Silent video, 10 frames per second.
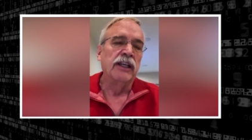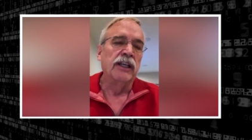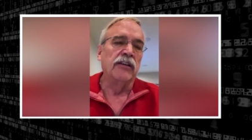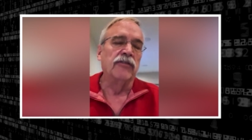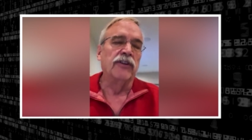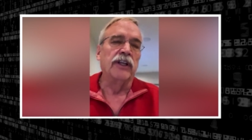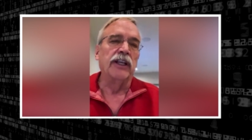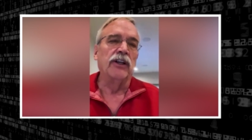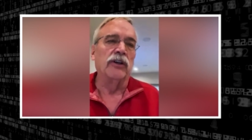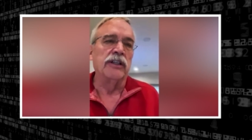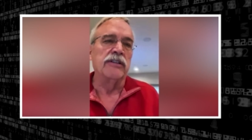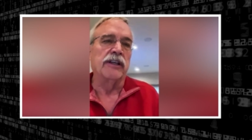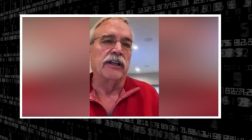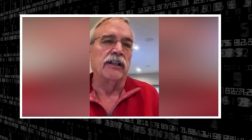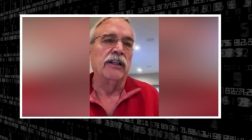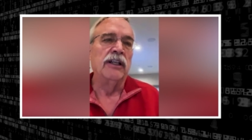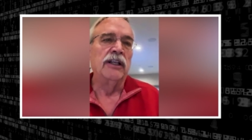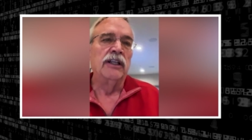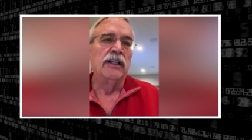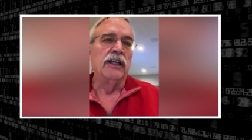NVIDIA or Intel.
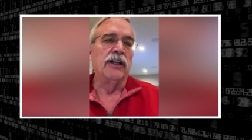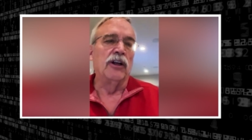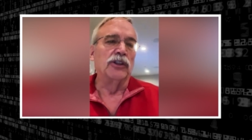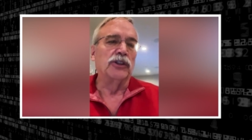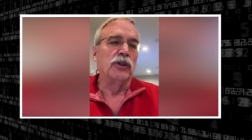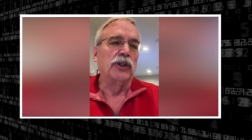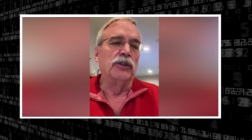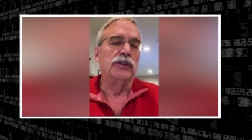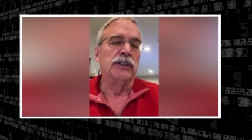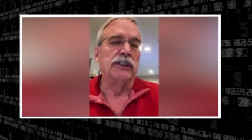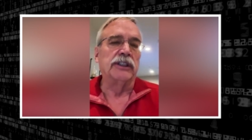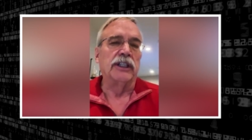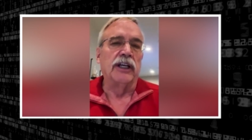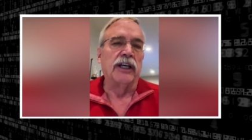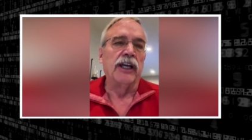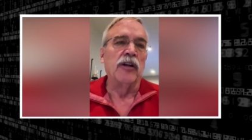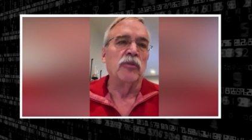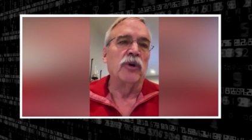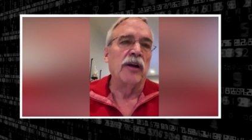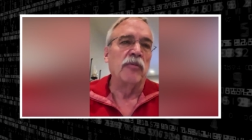It also uses
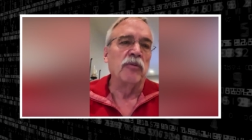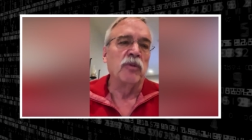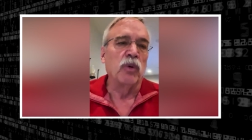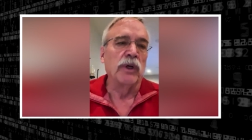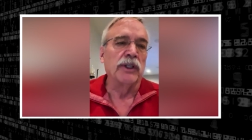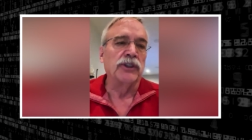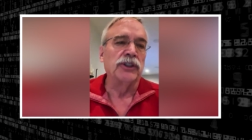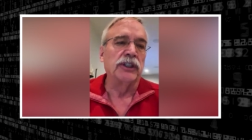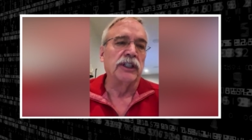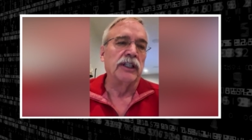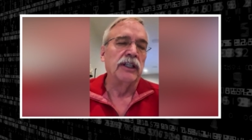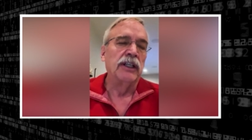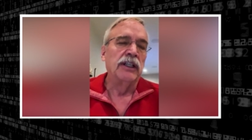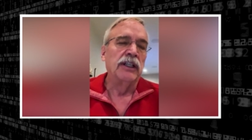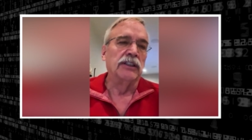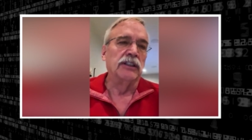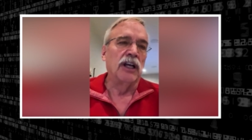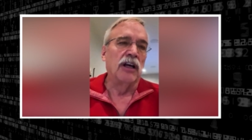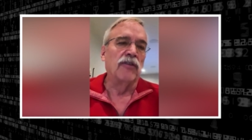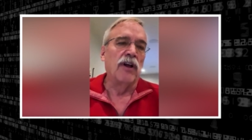MRAM, which is
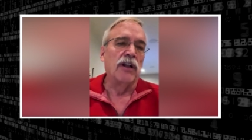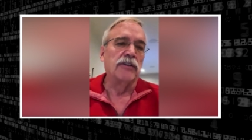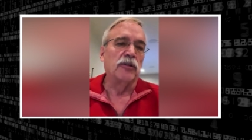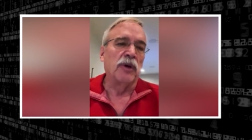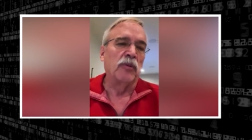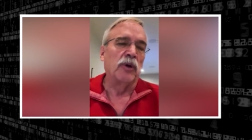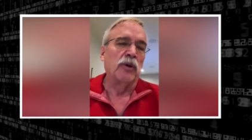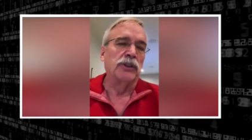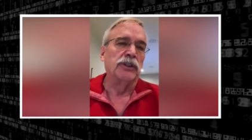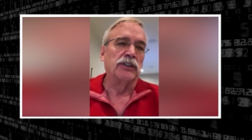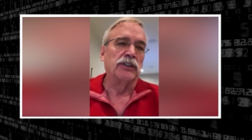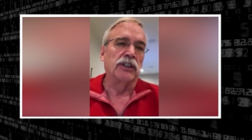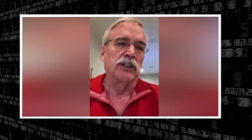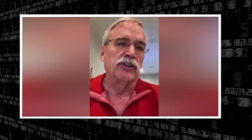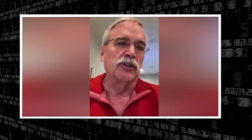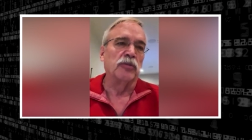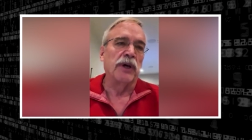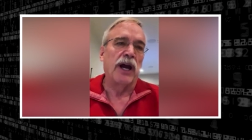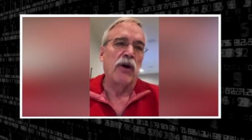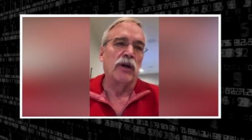non-volatile memory, which doesn't consume
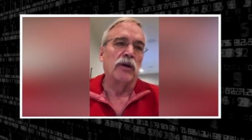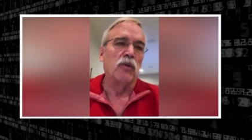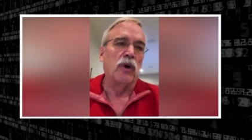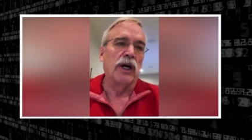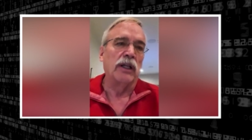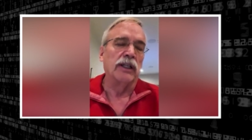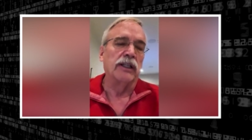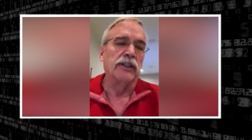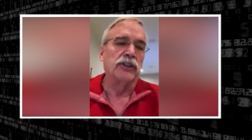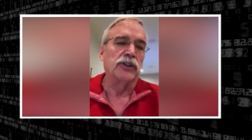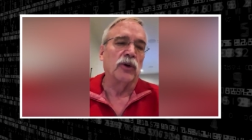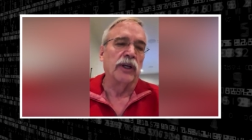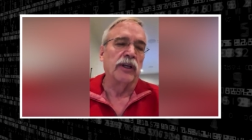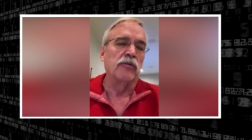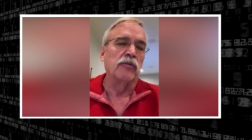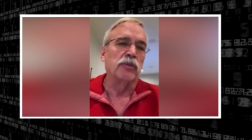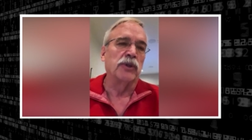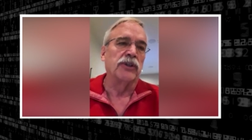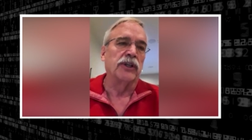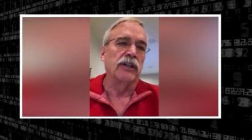power while it is storing
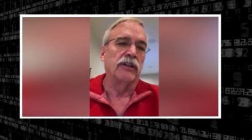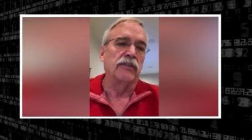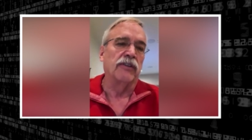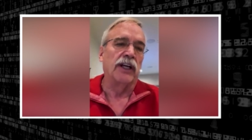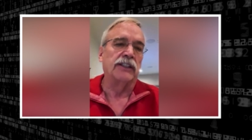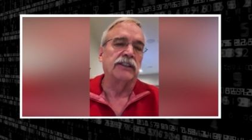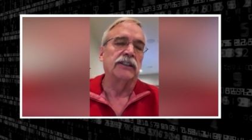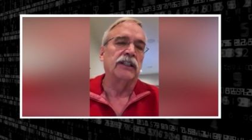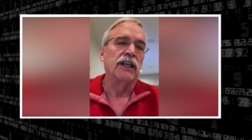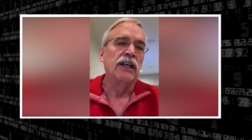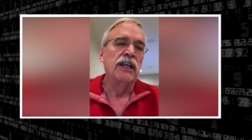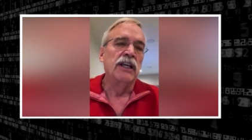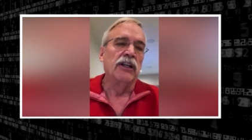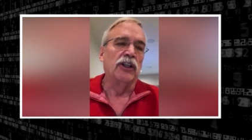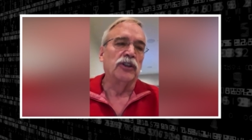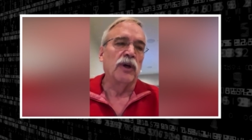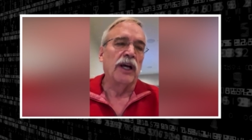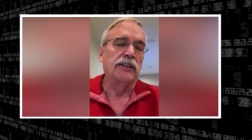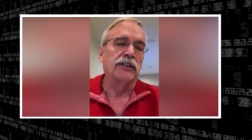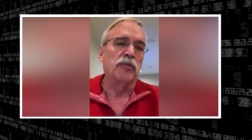particular devices. It also
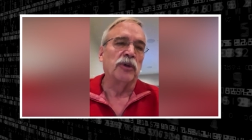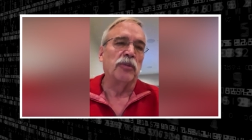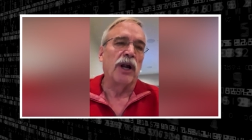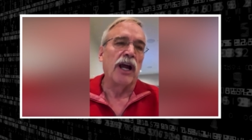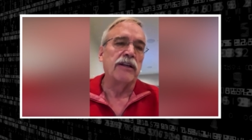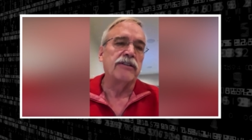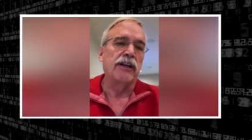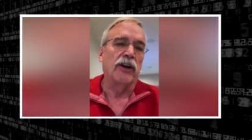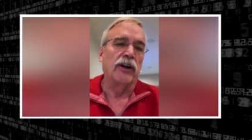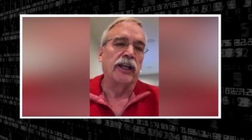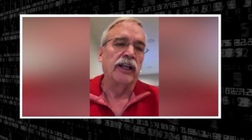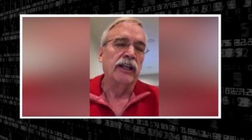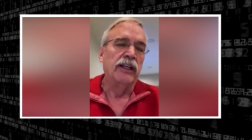has some proprietary